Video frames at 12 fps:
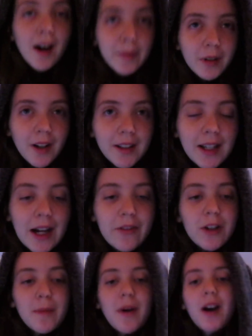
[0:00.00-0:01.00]
I'm currently
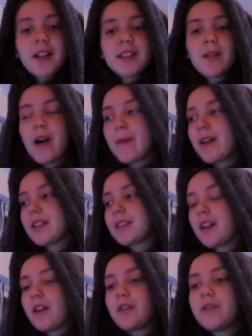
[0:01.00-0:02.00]
having a party by
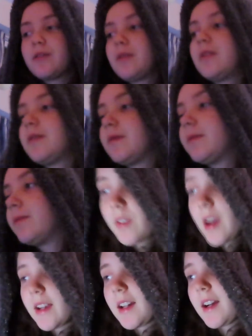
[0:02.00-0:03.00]
myself.
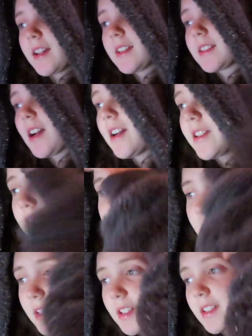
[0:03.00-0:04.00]
Right guys, I
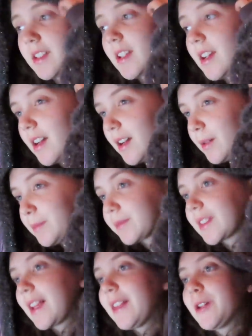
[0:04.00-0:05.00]
just did
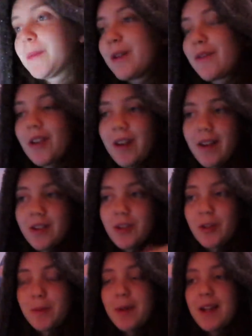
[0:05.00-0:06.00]
um, a little bit of online
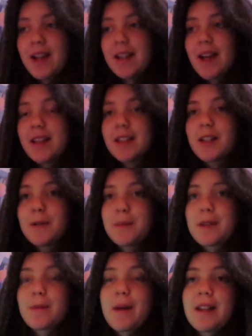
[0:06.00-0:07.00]
shopping and ended up
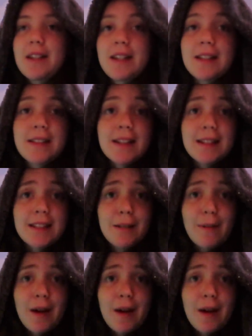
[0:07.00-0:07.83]
spending sixty